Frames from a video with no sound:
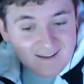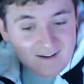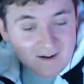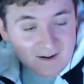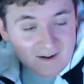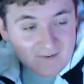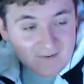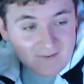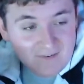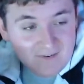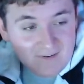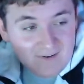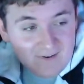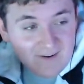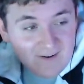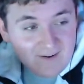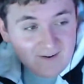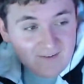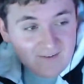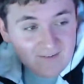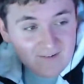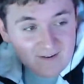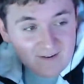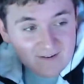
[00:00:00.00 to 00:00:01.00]
I don't know how
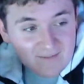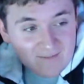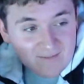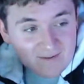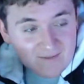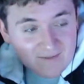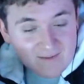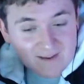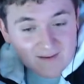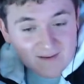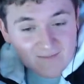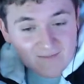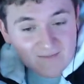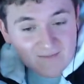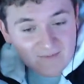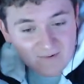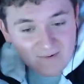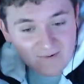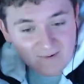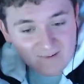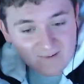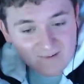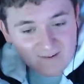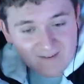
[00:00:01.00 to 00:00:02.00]
long I'm going to be up
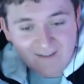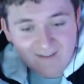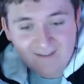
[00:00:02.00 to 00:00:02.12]
for.